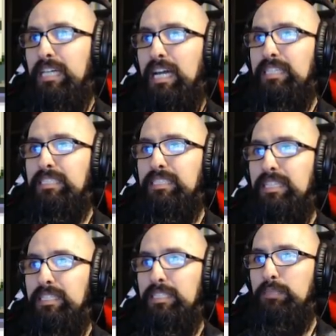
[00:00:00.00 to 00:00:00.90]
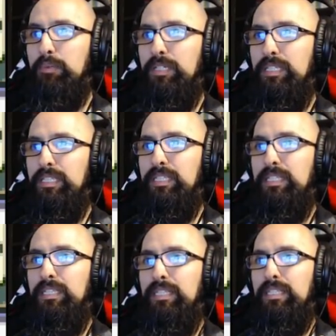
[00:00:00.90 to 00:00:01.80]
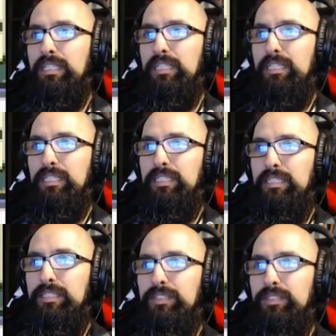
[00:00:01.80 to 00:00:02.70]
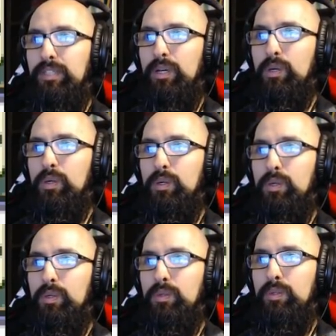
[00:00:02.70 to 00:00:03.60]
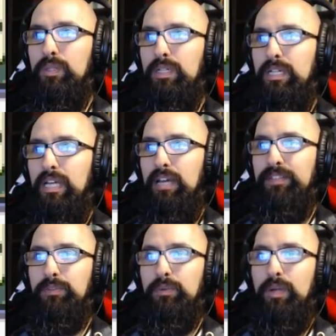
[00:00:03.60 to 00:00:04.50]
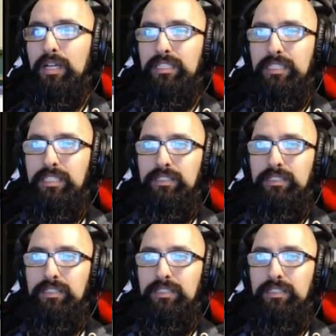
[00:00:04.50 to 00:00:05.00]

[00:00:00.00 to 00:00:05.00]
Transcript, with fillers: attacks at this point. So if it's rock, it's